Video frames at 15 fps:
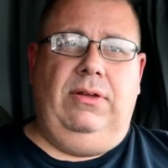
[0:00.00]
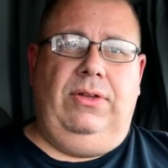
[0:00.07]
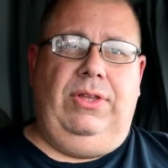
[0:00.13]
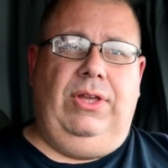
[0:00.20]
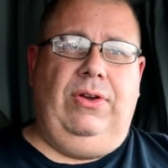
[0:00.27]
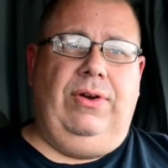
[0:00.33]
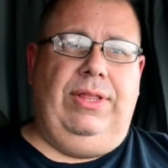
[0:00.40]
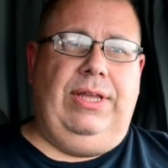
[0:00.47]
You
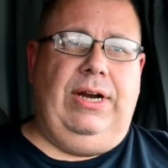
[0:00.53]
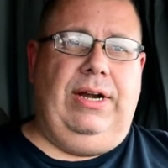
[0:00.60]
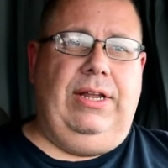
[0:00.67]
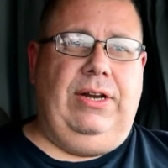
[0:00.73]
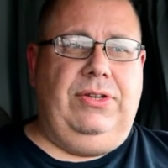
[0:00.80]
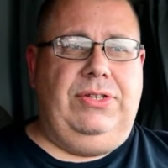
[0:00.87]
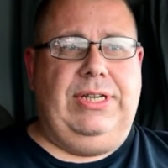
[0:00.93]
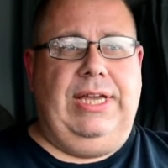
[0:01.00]
can go in there and
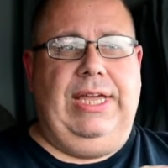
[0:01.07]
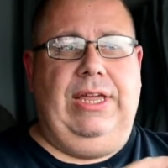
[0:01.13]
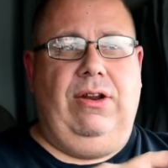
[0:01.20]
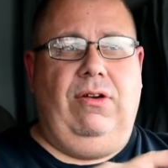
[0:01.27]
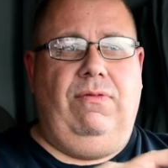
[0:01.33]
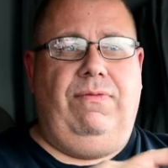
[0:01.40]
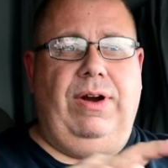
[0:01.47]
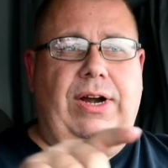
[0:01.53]
it'll say, you
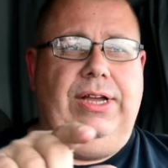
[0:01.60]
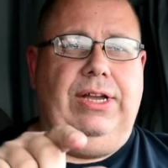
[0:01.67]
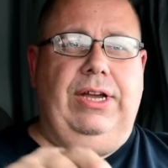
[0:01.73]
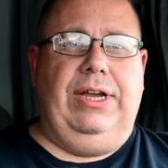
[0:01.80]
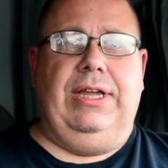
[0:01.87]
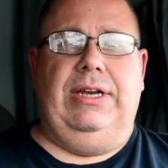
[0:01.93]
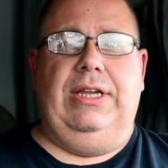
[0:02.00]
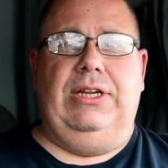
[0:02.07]
know, very good
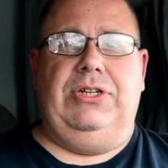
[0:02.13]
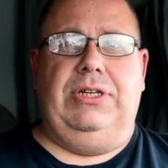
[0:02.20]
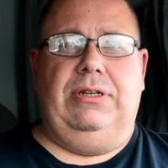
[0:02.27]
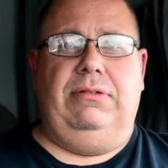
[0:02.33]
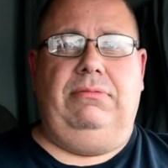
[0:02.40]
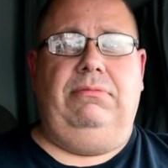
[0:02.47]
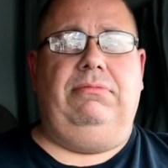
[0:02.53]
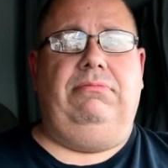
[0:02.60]
condition.
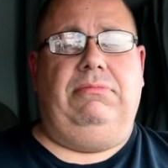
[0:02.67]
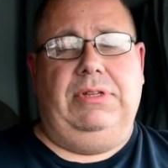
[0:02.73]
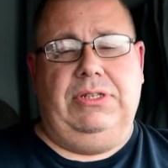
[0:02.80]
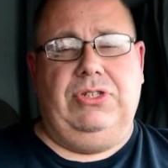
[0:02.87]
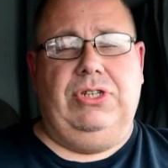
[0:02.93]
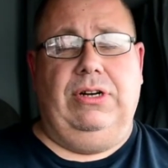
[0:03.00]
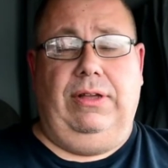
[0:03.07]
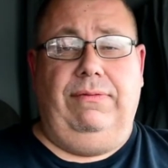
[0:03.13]
It's
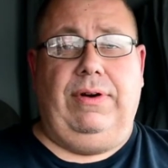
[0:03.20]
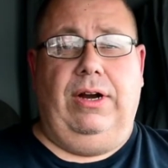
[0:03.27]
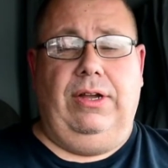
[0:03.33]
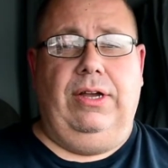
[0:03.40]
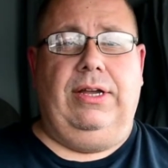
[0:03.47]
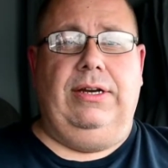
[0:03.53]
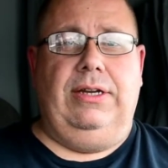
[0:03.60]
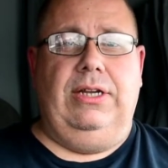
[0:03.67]
generally very
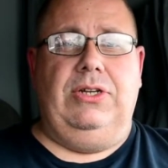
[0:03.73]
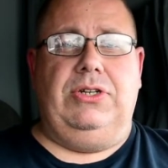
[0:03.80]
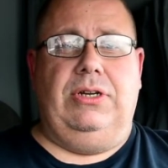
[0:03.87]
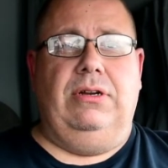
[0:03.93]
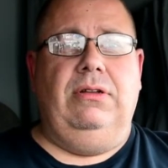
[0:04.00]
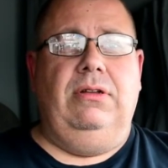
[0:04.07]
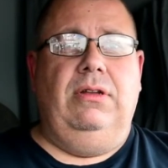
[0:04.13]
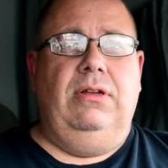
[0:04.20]
good condition.
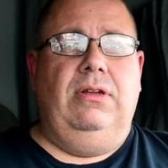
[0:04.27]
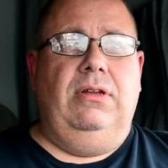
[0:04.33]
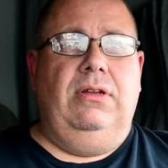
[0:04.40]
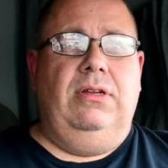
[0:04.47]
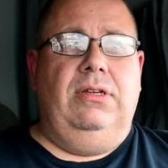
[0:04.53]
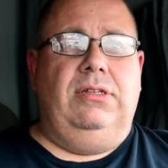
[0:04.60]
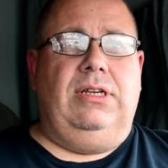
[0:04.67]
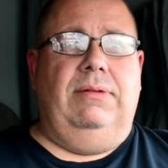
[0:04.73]

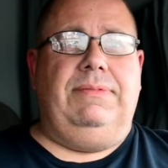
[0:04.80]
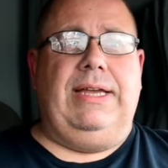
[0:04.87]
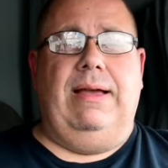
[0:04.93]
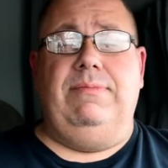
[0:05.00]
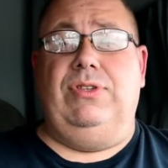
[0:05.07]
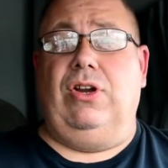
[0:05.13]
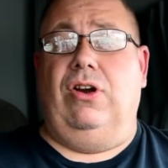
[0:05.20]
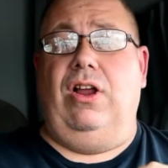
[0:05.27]

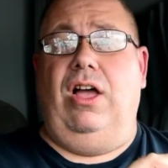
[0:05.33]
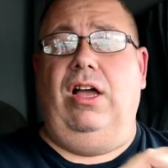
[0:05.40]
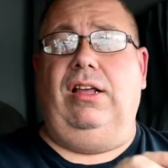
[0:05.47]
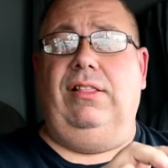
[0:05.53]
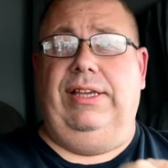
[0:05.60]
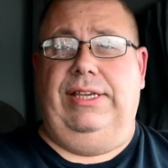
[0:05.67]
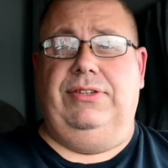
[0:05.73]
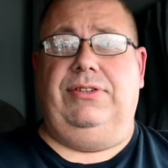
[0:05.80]
Sometimes they're
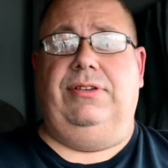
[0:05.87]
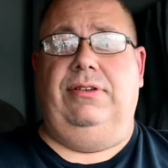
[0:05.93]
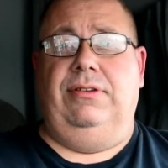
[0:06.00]
uglies,